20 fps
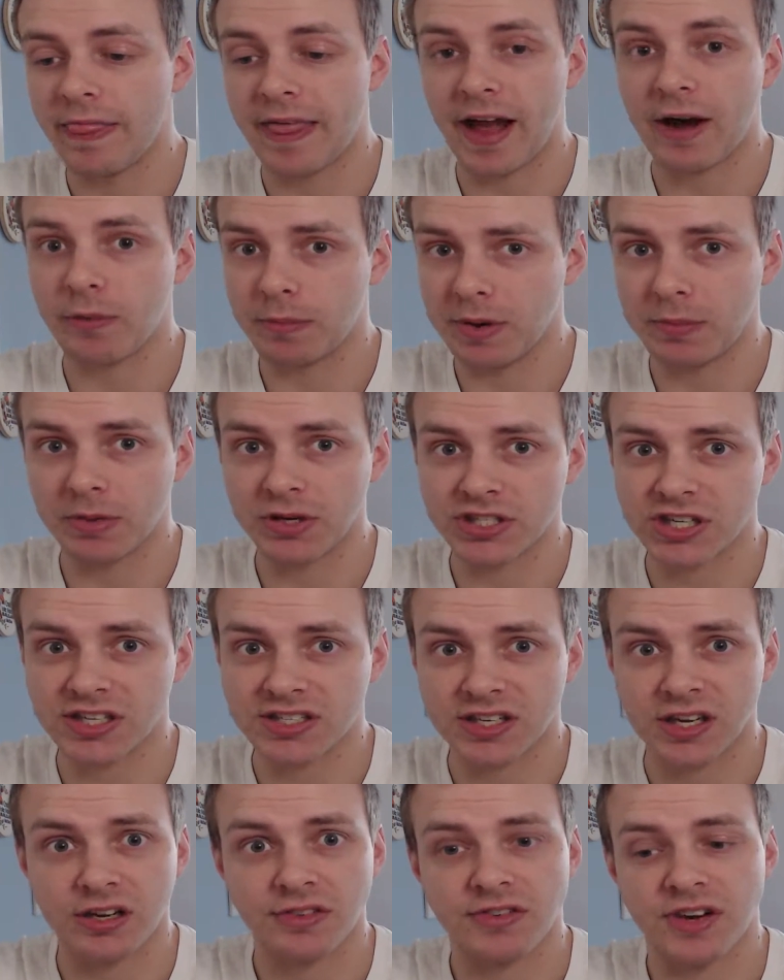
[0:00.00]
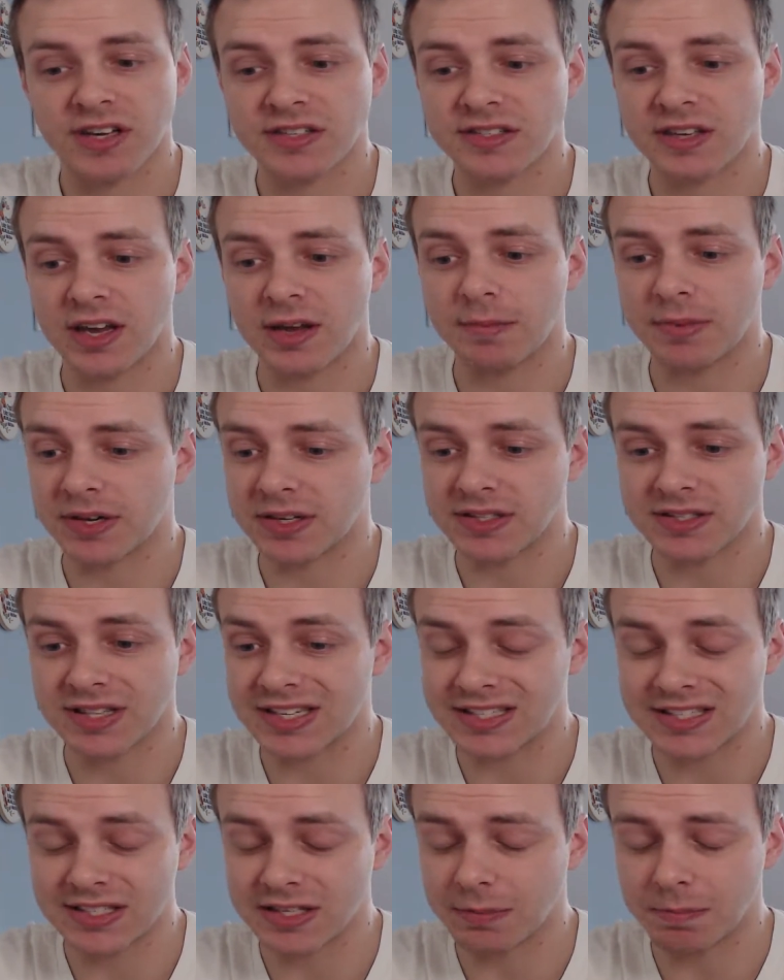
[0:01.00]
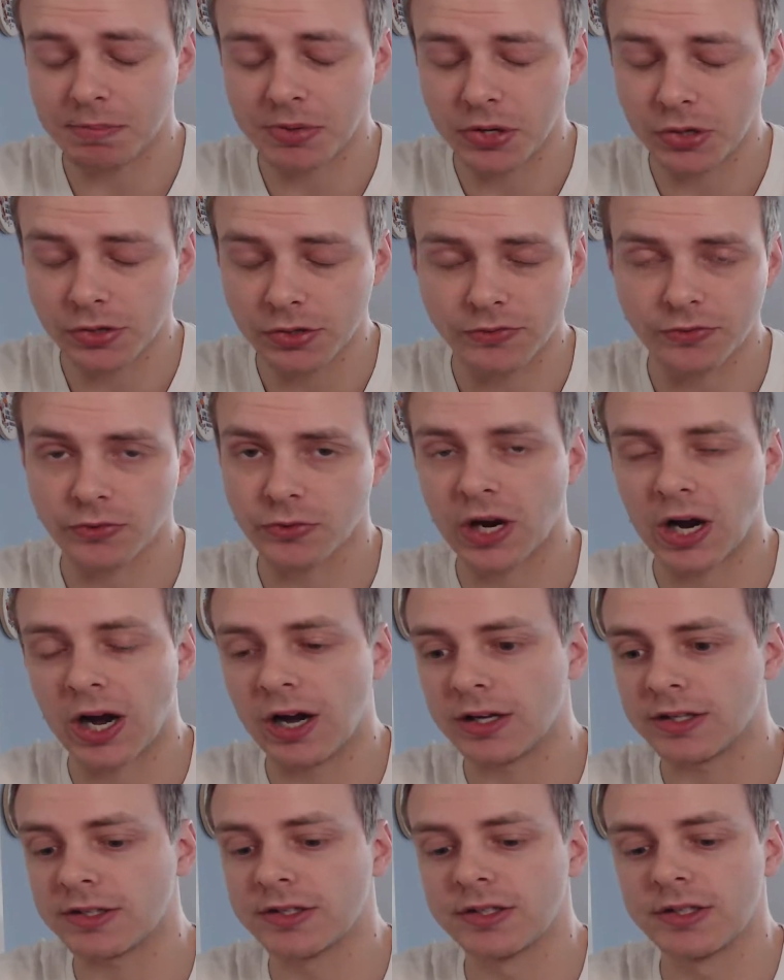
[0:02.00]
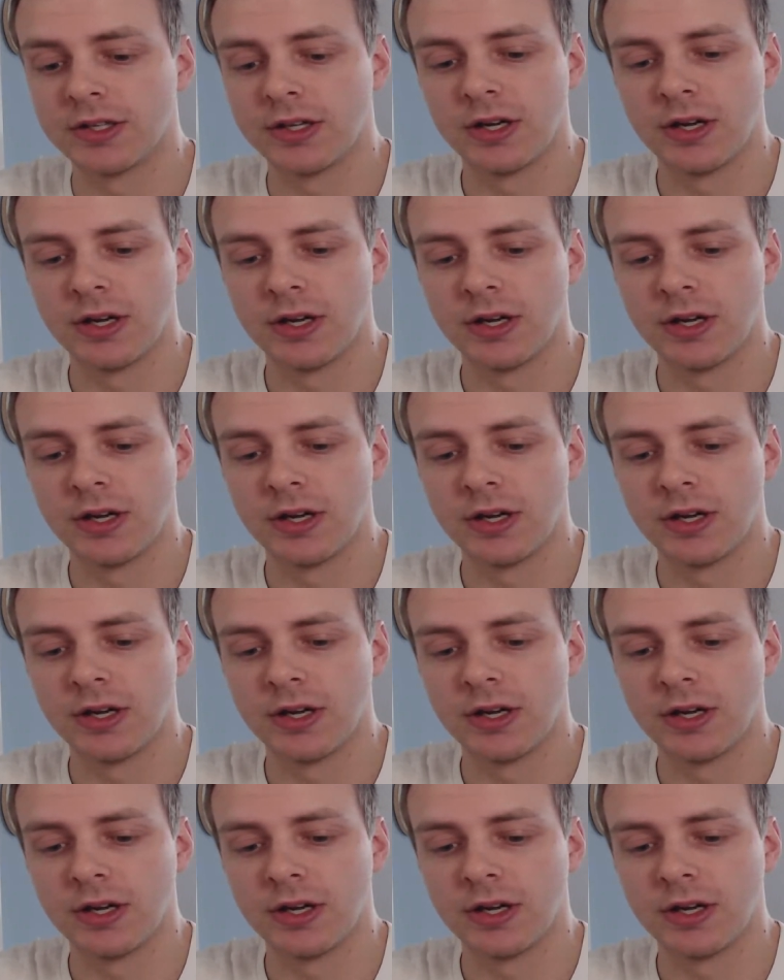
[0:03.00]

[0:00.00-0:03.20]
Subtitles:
that will be my chase card for that set, because this is a beautiful card.